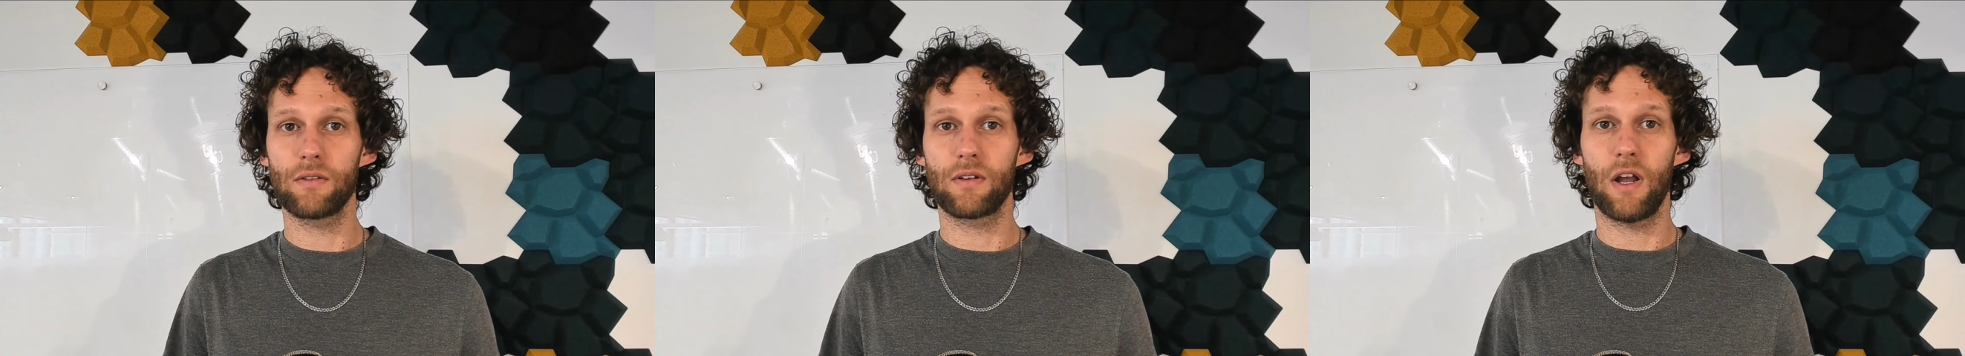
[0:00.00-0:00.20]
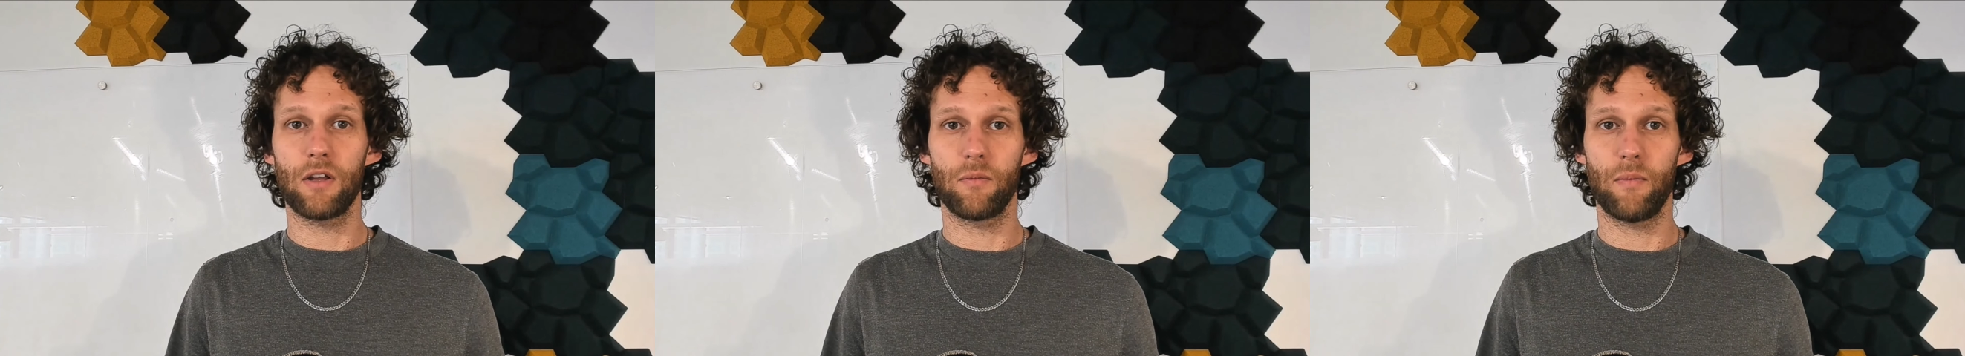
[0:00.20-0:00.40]

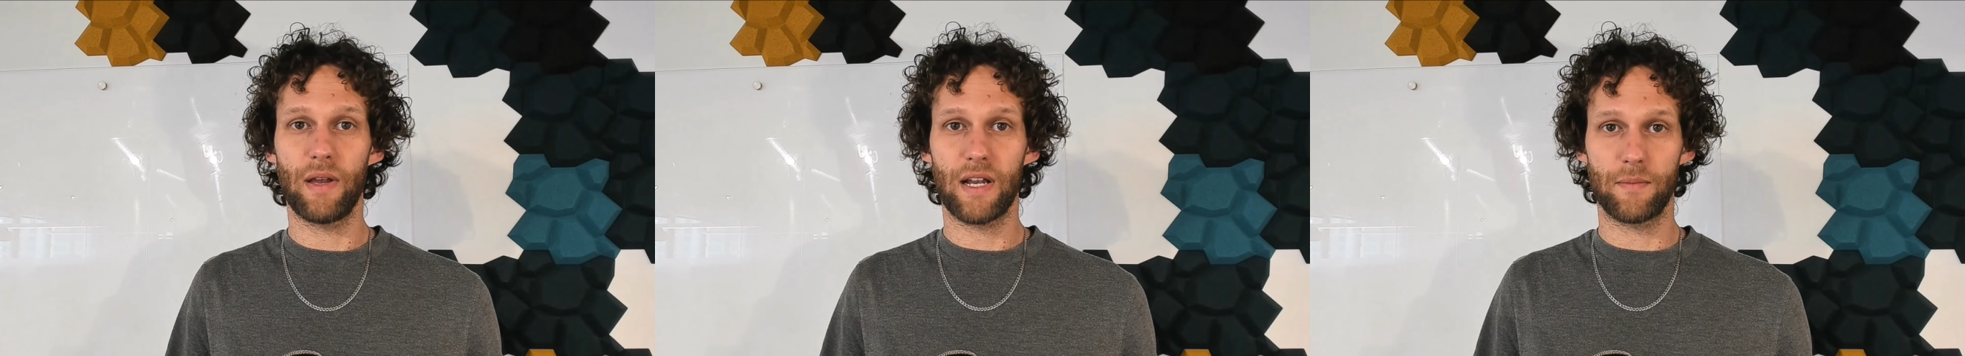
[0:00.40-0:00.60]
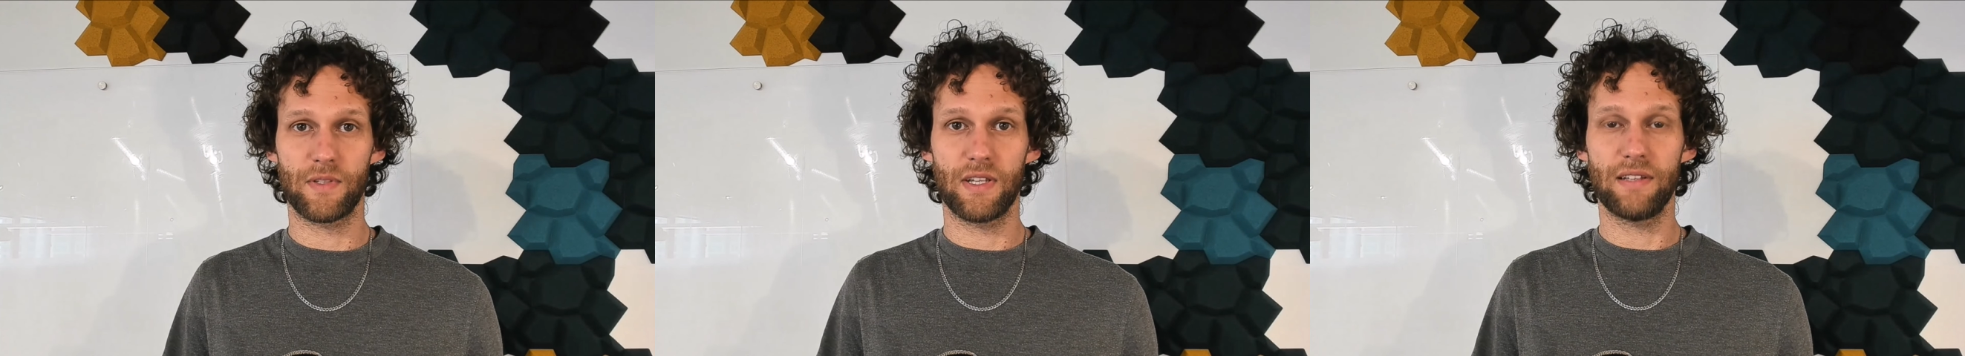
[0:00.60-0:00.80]
Cloud
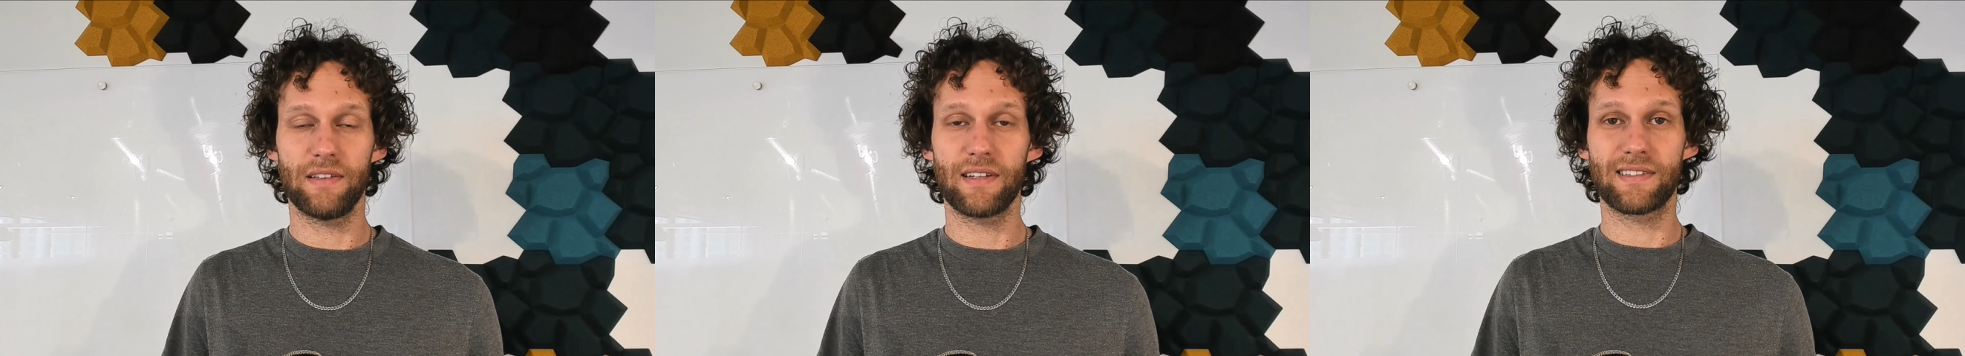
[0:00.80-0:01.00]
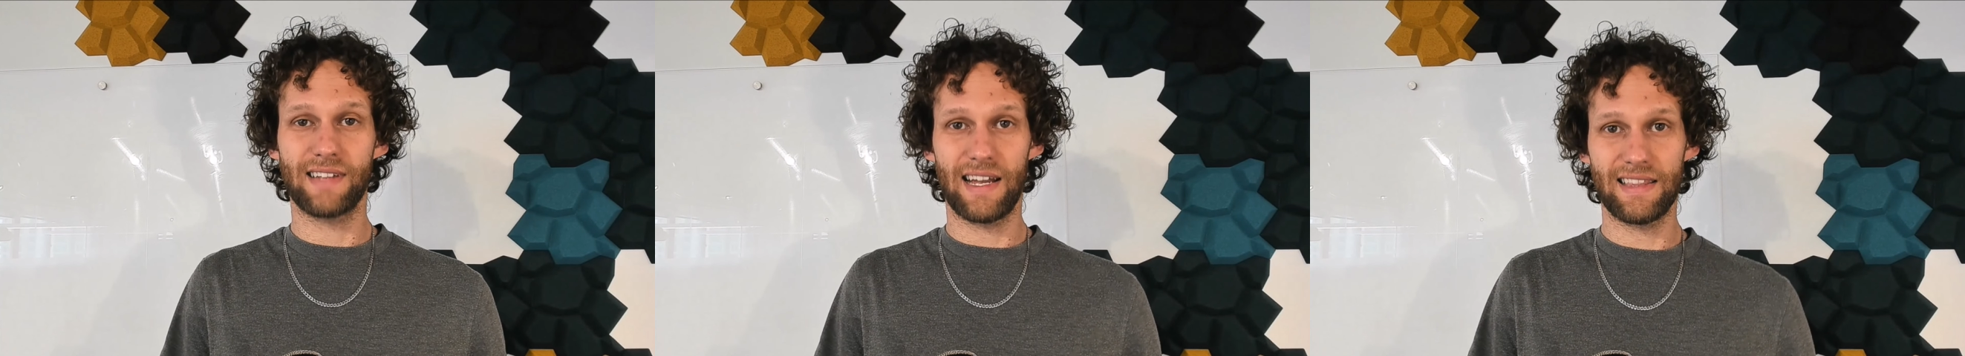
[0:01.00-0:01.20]
Backup's
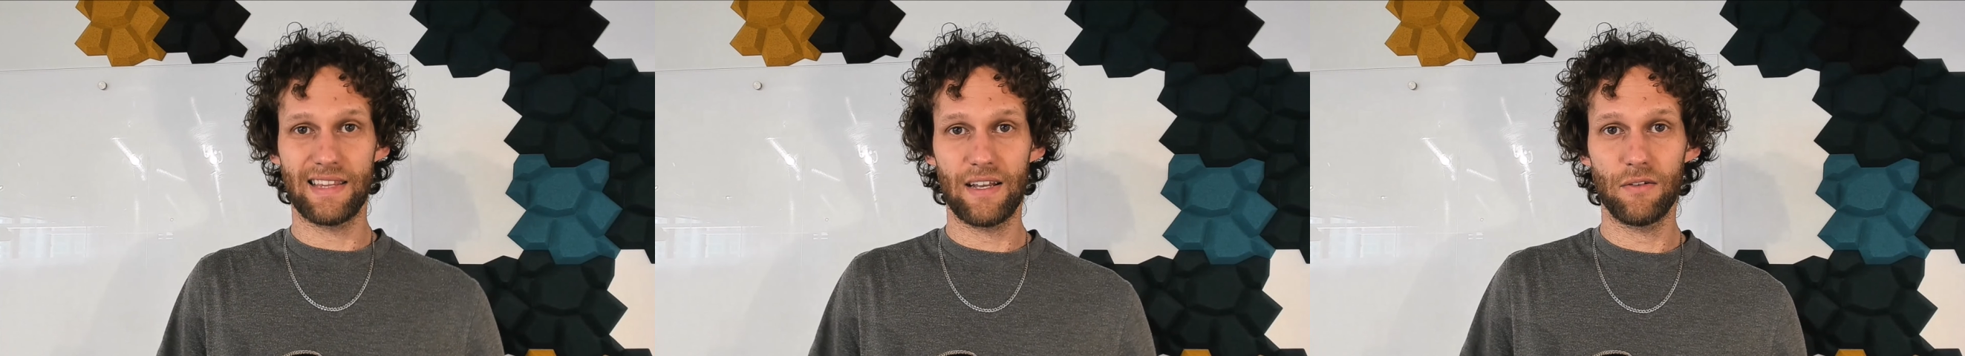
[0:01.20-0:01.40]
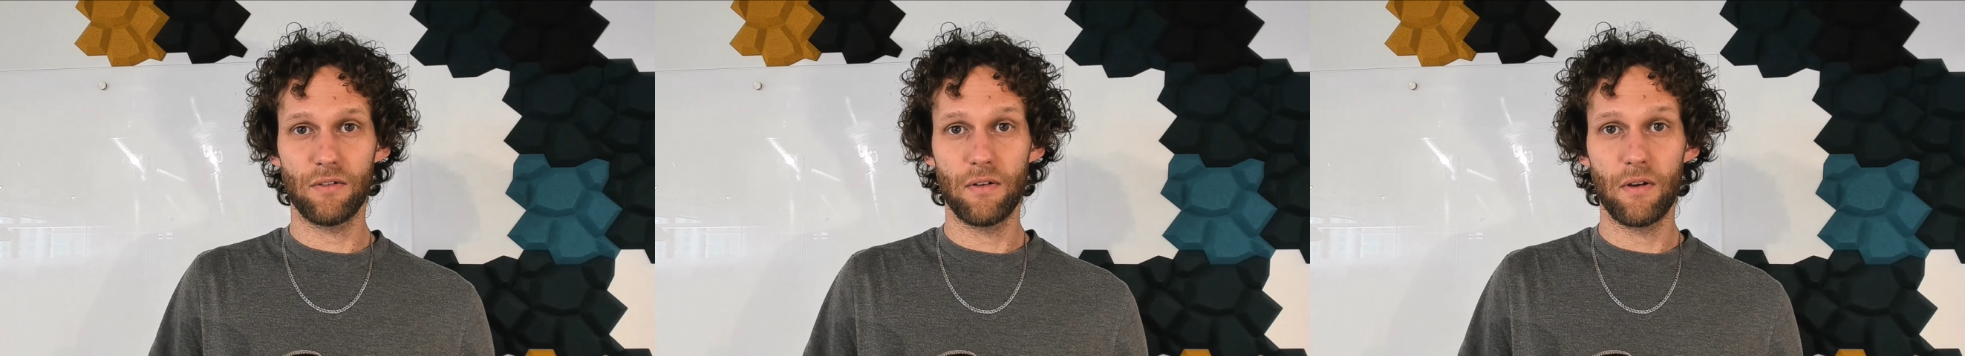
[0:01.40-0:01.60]
index
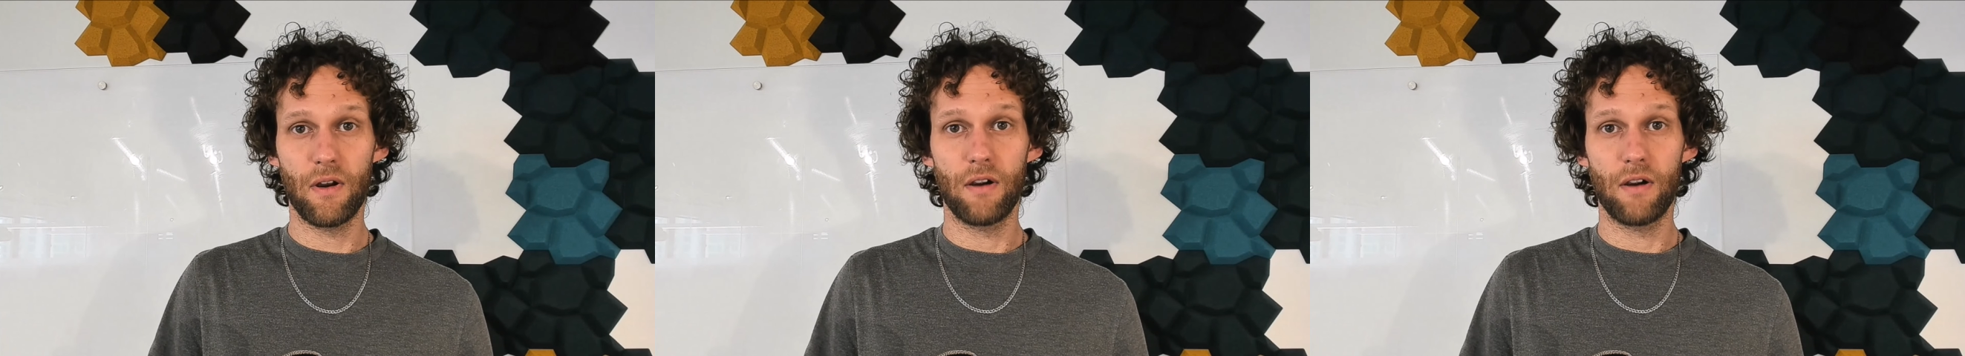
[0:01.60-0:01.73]
catalog,